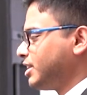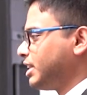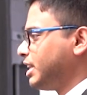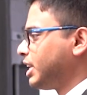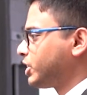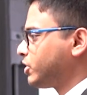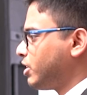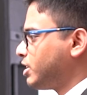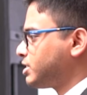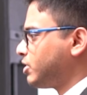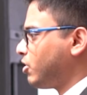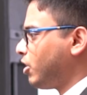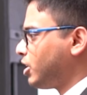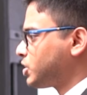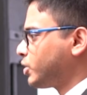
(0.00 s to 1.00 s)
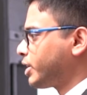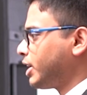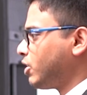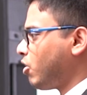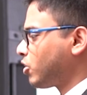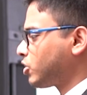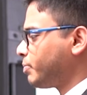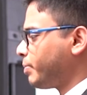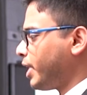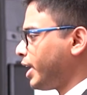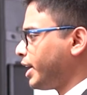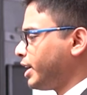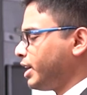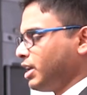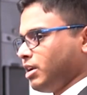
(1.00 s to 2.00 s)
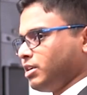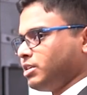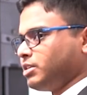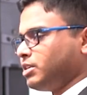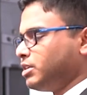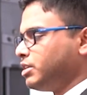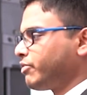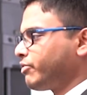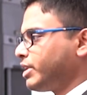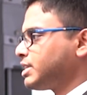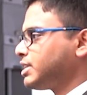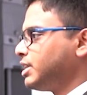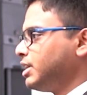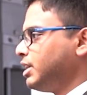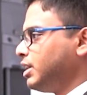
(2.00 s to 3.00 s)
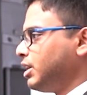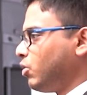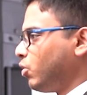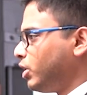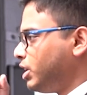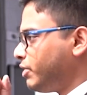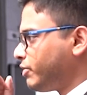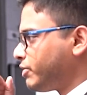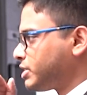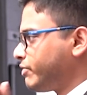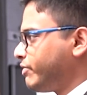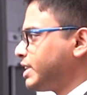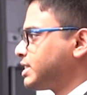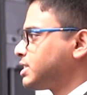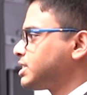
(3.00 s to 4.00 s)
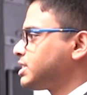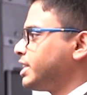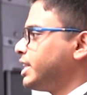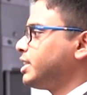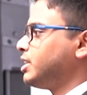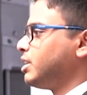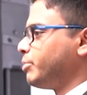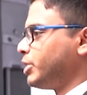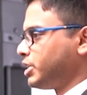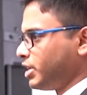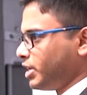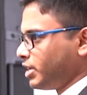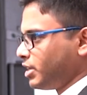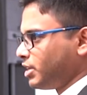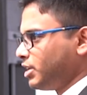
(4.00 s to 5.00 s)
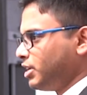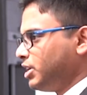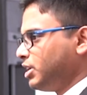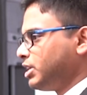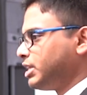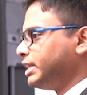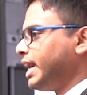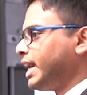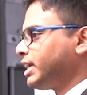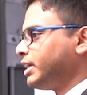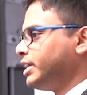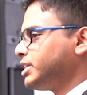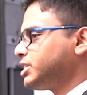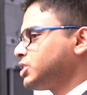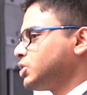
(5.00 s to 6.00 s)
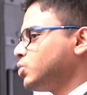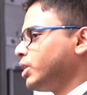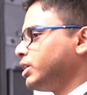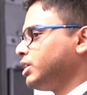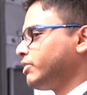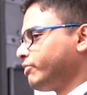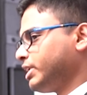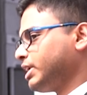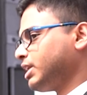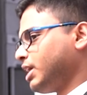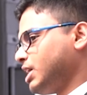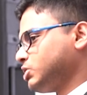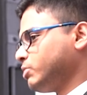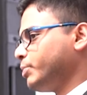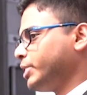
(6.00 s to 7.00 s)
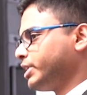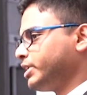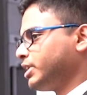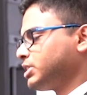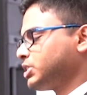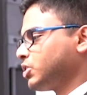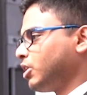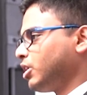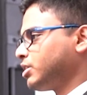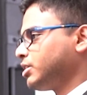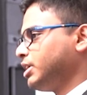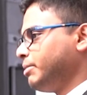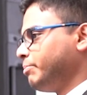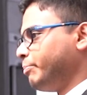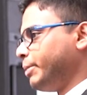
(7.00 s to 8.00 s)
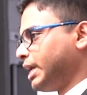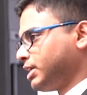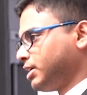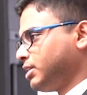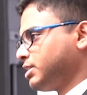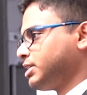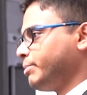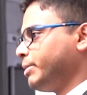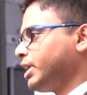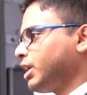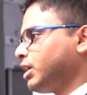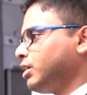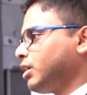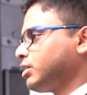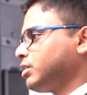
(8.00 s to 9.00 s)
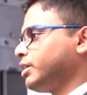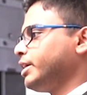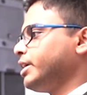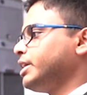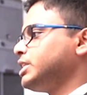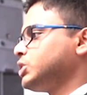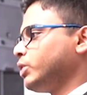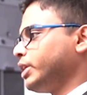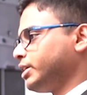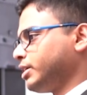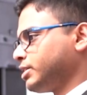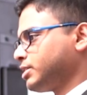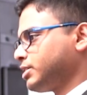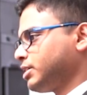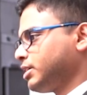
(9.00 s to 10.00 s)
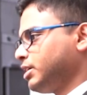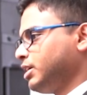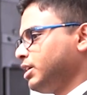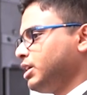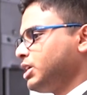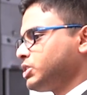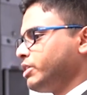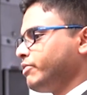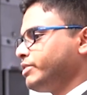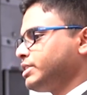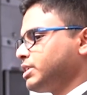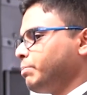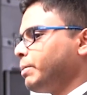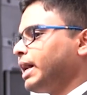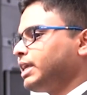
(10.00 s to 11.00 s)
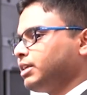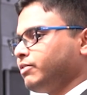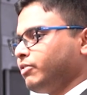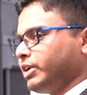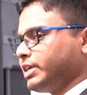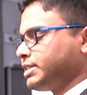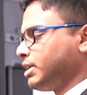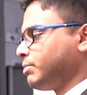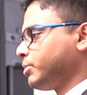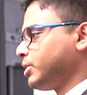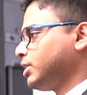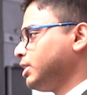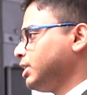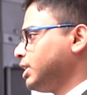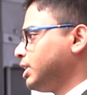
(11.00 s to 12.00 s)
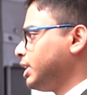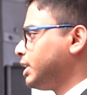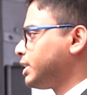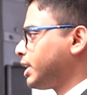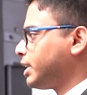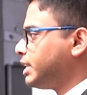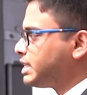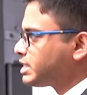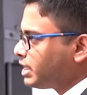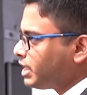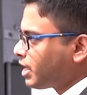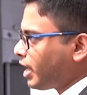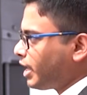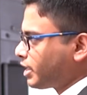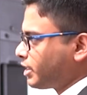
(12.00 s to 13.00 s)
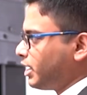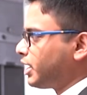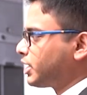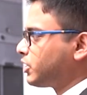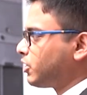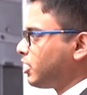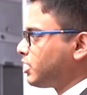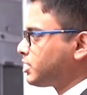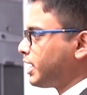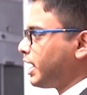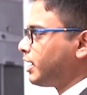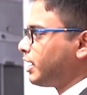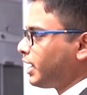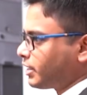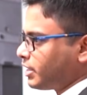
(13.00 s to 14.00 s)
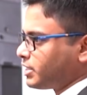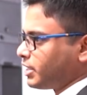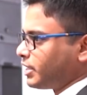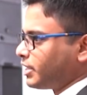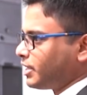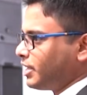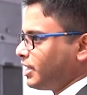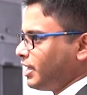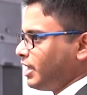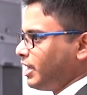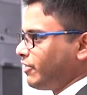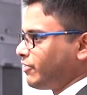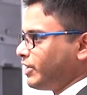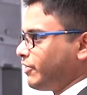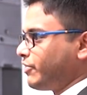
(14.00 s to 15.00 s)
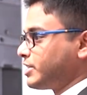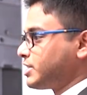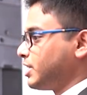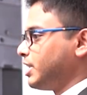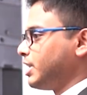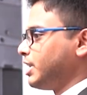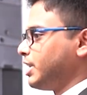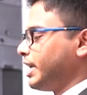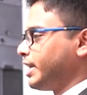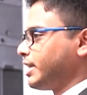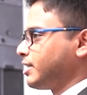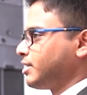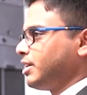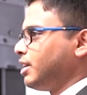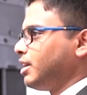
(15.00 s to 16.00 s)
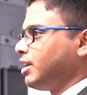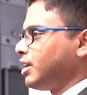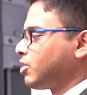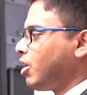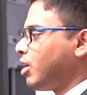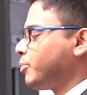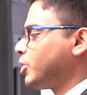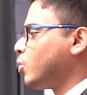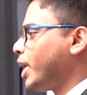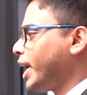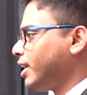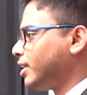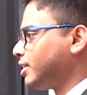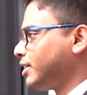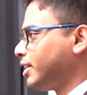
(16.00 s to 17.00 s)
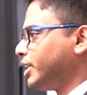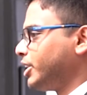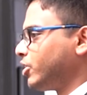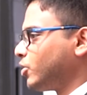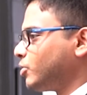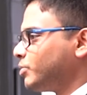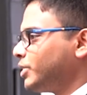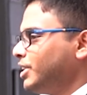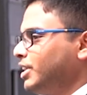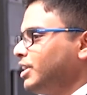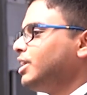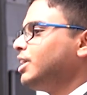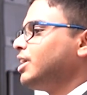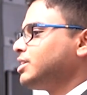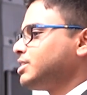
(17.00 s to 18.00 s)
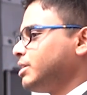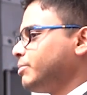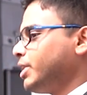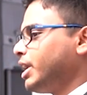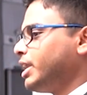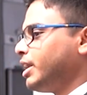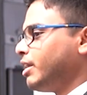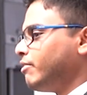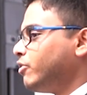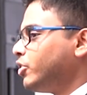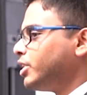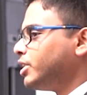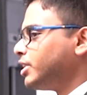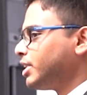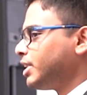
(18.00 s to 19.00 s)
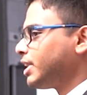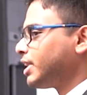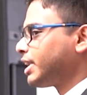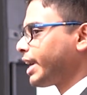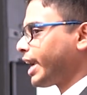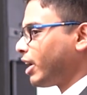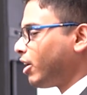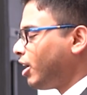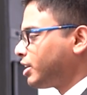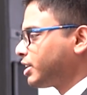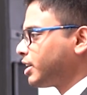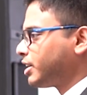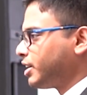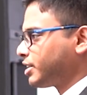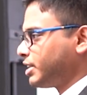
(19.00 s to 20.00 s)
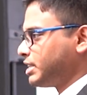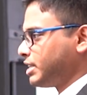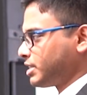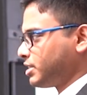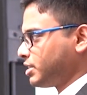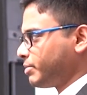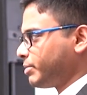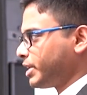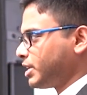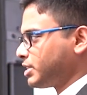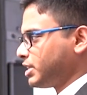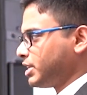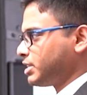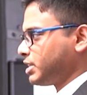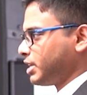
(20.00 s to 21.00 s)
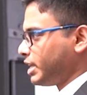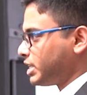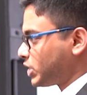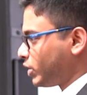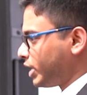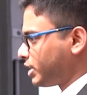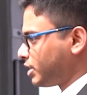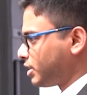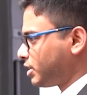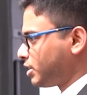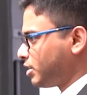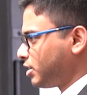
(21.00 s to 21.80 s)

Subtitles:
Electrons also can occupy a different, only fixed state in a material. That leads to a different class of materials called metal, semiconductor, and insulators. So if it's a metal, for example, it can easily correct electrons and electricity if it's like a copper wire in your home. Similarly, a wood cannot conduct electricity because it's an insulator.